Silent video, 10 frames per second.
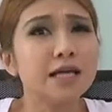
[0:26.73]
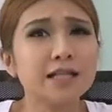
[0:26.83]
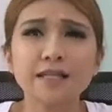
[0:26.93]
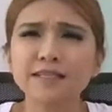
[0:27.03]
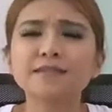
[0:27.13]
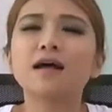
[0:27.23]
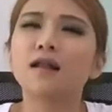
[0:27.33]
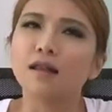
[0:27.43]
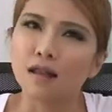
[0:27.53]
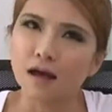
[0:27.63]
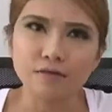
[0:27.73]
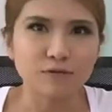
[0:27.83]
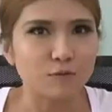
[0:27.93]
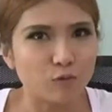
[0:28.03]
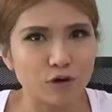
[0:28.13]
It needs a
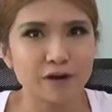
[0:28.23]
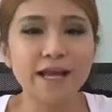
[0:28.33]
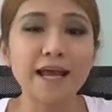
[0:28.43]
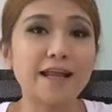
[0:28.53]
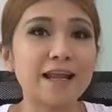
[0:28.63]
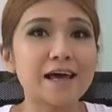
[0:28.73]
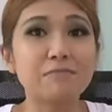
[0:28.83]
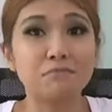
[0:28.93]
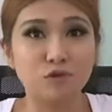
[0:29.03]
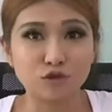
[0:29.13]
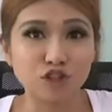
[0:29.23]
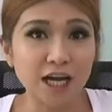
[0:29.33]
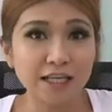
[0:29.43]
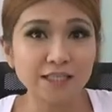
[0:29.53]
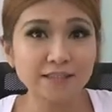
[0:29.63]
lot of work, and like most
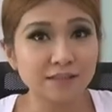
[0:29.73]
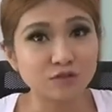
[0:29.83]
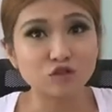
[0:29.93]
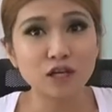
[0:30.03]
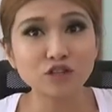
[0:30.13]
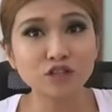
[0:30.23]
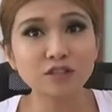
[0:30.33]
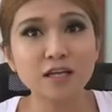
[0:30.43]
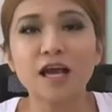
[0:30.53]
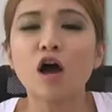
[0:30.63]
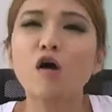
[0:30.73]
Chinese construction,